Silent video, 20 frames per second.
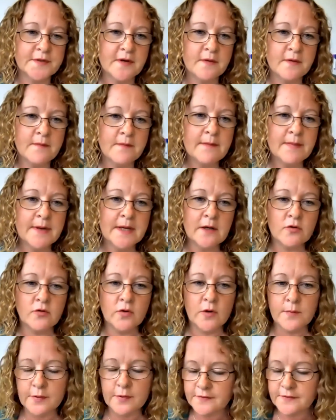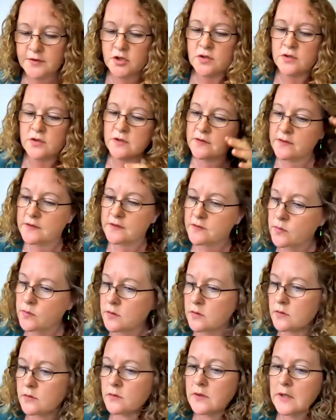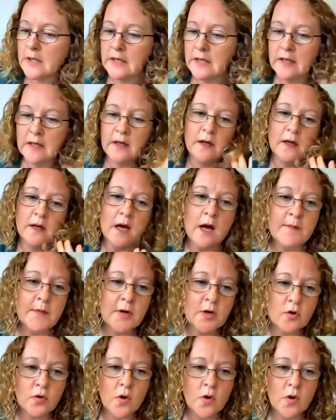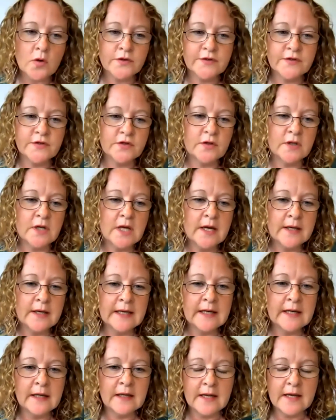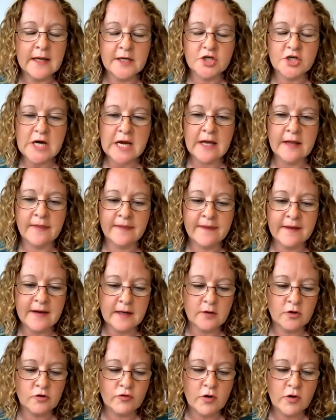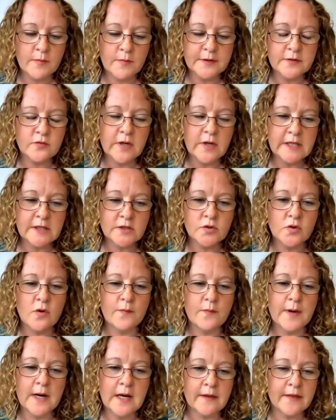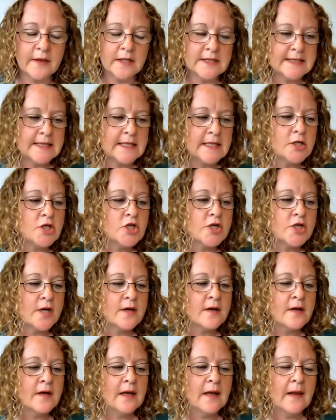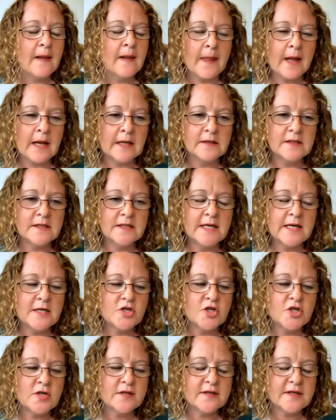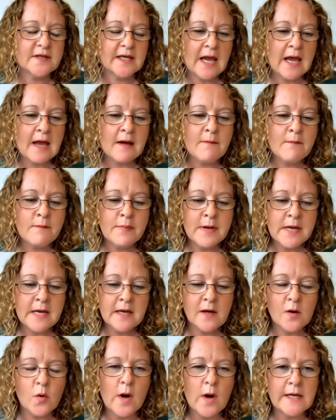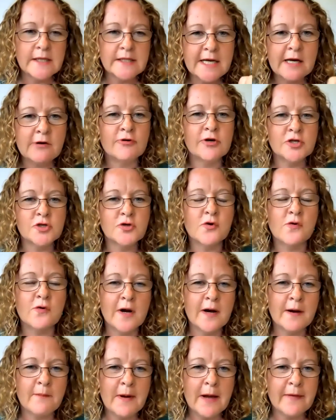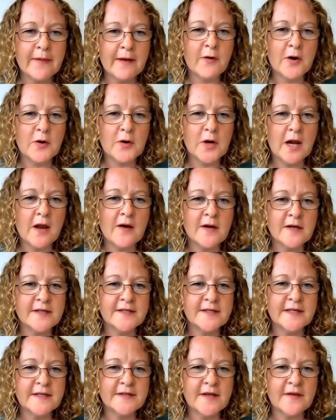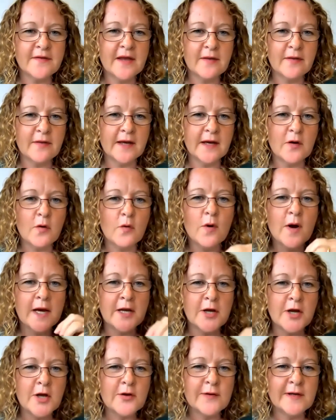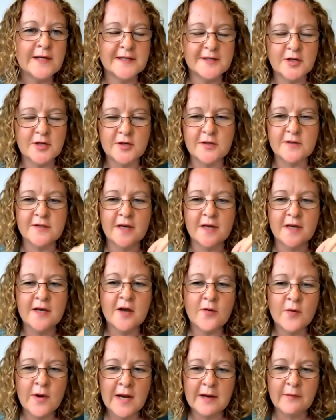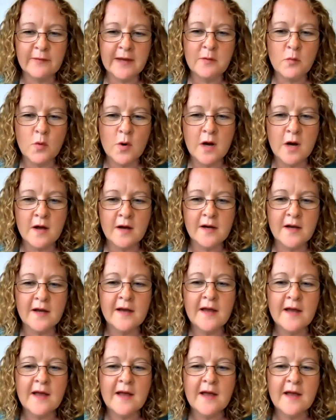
So maybe a group of students will come across to learn English, and that group is already taught by another teacher. And teachers can be quite territorial about their own classes, and they think, oh, I know these students, I know how they work.